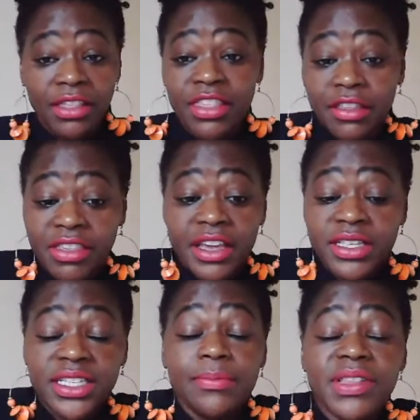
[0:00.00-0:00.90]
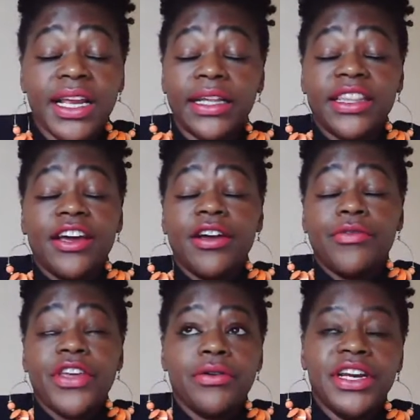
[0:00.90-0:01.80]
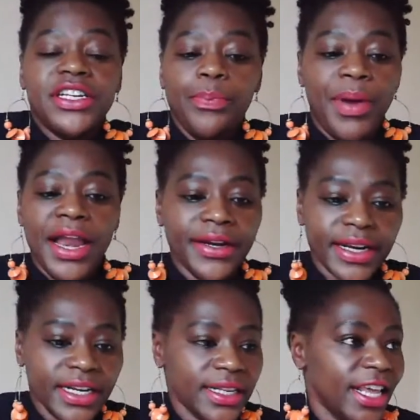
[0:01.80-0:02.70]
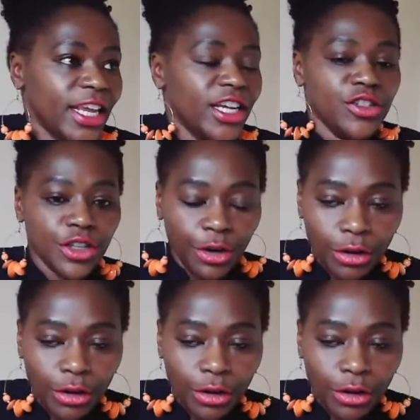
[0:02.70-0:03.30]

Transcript: they seem like they're independent. They can